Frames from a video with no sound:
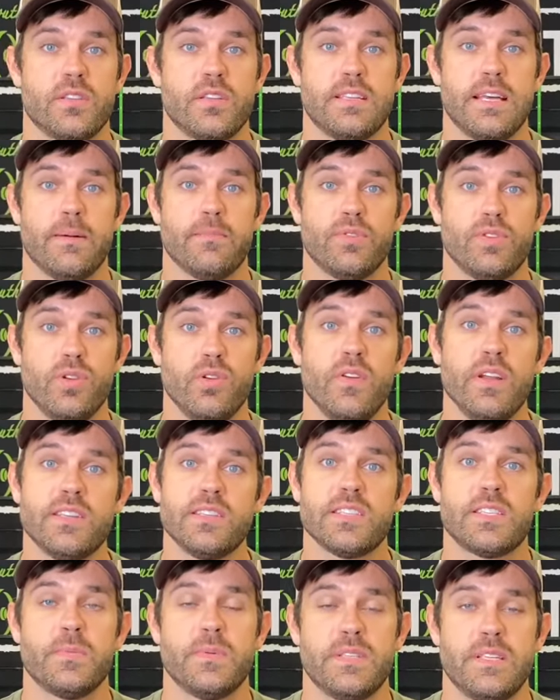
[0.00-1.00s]
The top two
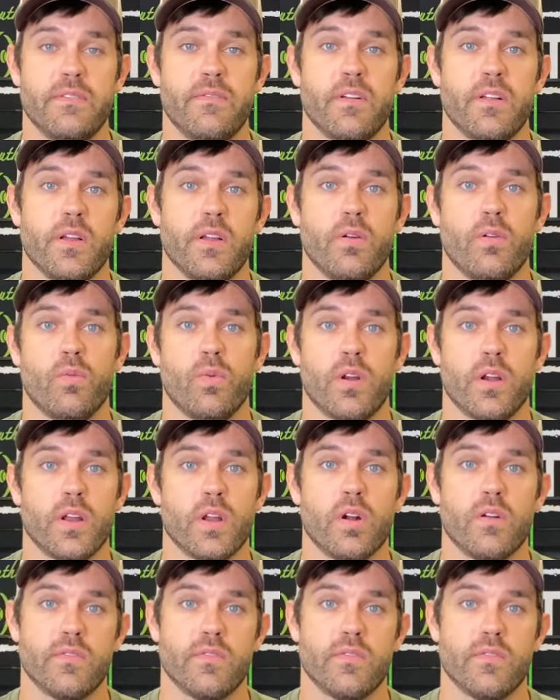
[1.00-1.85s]
reasons specifically we're gonna go